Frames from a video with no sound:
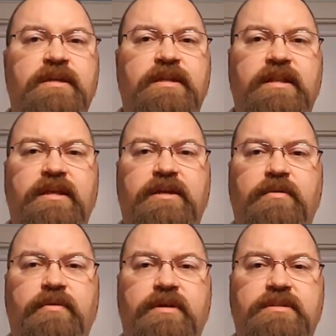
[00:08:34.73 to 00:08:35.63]
not a lot
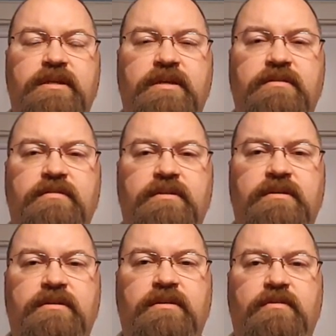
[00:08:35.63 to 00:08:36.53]
going on today.
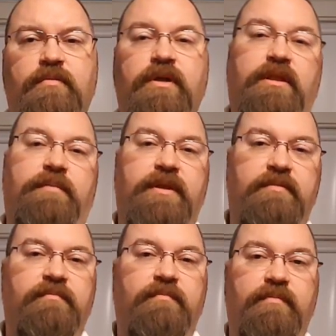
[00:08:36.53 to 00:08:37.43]
Uh, you know, well, I mean,
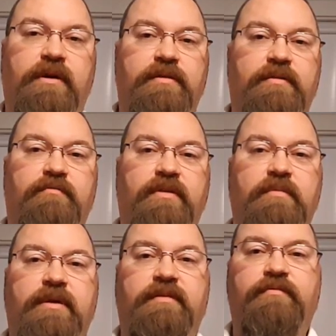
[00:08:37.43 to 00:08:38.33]
other than running
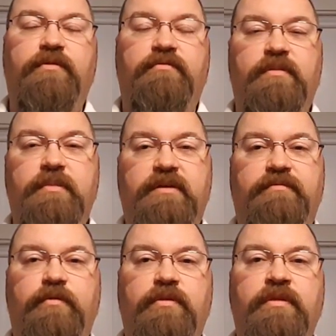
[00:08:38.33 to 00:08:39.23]
back and forth, running back and
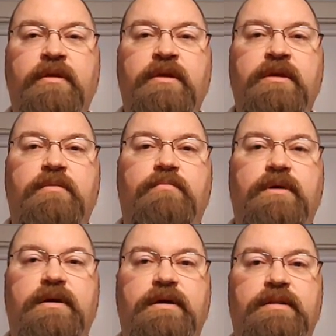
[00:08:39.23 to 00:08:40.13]
forth.
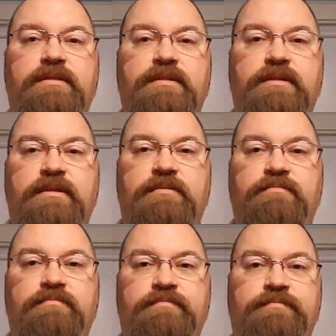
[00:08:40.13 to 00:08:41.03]
But
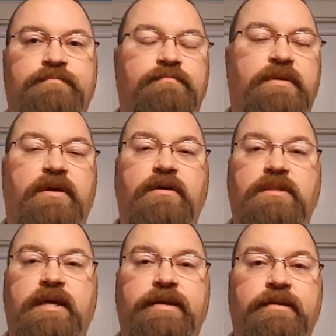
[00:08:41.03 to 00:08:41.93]
um, beyond
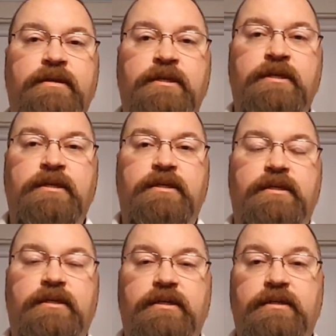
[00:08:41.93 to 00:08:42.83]
that,
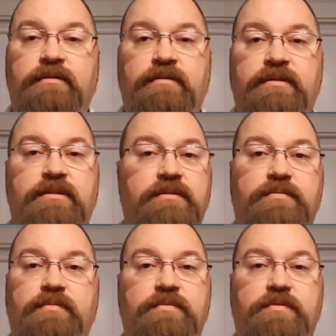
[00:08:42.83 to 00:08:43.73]
uh, it's, it's,
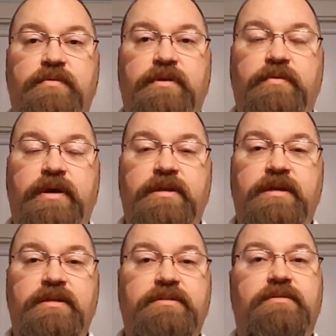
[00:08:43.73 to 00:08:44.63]
it was a pretty quiet
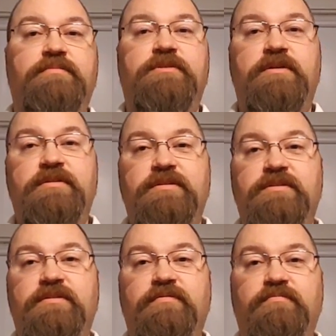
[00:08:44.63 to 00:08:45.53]
day. So I'm sorry this is
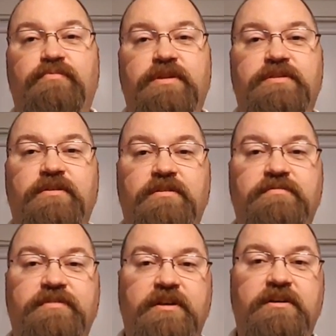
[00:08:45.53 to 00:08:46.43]
a pretty dull
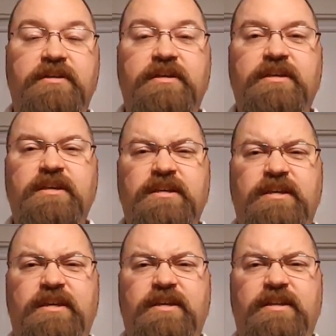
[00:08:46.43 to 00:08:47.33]
vlog,
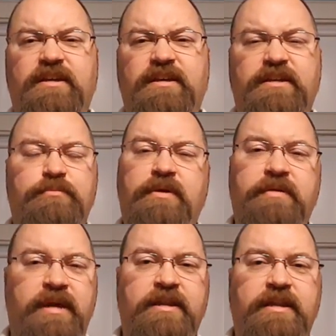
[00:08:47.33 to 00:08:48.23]
and uh, I should
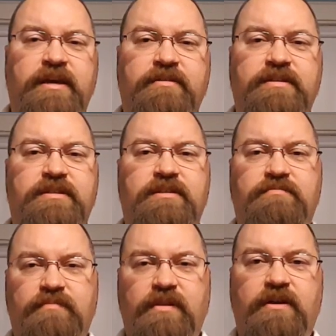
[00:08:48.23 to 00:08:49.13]
probably end it now because it's
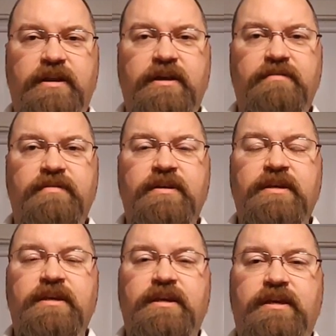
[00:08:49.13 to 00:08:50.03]
long enough.
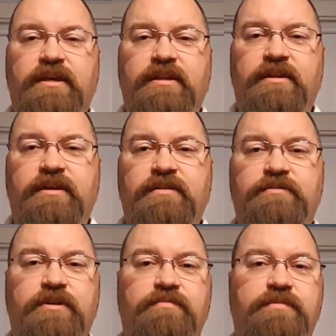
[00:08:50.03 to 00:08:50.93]
And uh,
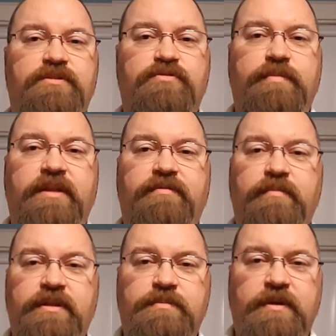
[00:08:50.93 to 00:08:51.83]
so this is Drew Bennett from
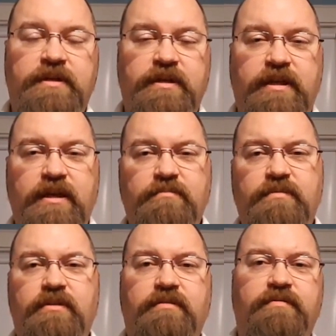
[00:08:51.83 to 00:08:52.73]
benspark.com.
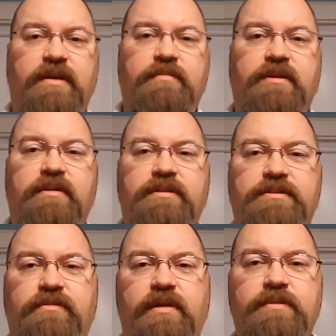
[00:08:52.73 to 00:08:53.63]
You can find me on
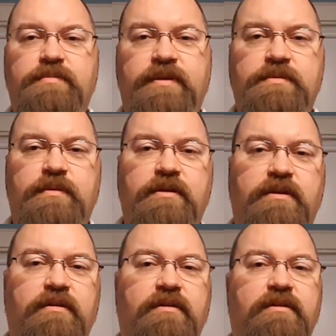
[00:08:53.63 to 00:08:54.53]
Instagram as benspark,
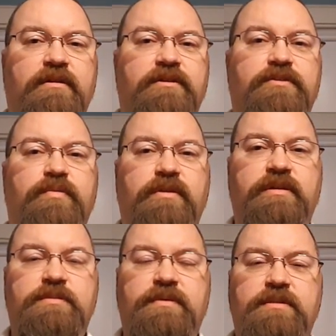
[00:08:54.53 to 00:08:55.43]
on Twitter
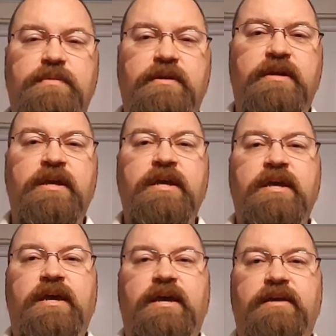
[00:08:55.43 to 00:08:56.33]
as benspark,
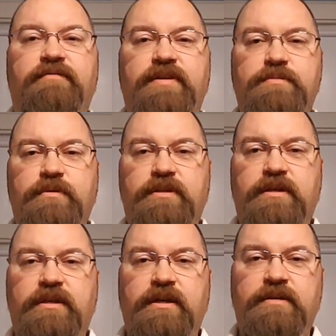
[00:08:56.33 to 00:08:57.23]
at
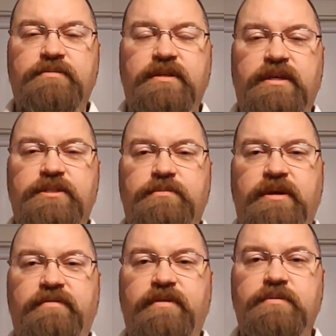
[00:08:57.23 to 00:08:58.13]
facebook.com slash I'm
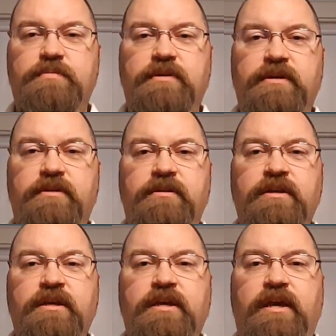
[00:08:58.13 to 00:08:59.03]
not a famous blogger,
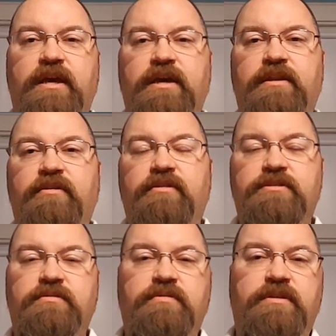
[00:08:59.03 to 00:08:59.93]
and
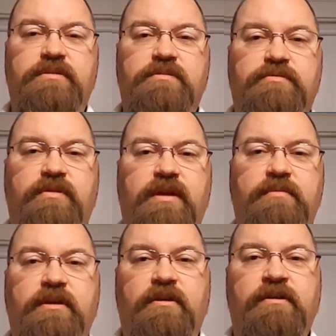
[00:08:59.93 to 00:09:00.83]
also you can subscribe
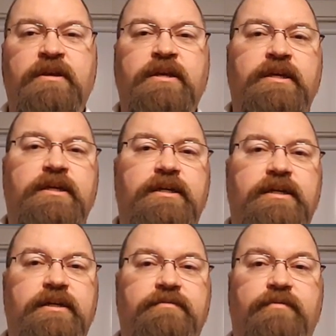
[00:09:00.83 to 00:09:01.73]
here.
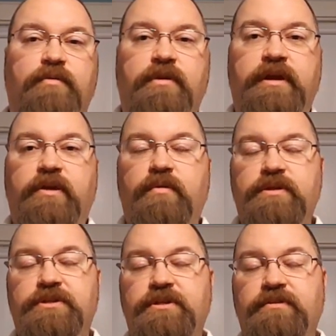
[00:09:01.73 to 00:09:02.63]
Uh, for a
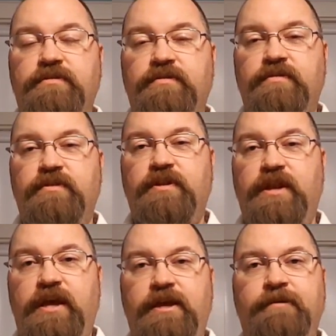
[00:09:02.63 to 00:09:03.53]
question
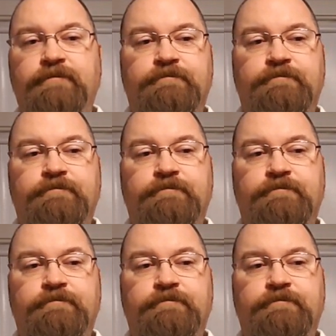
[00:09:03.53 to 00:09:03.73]
today,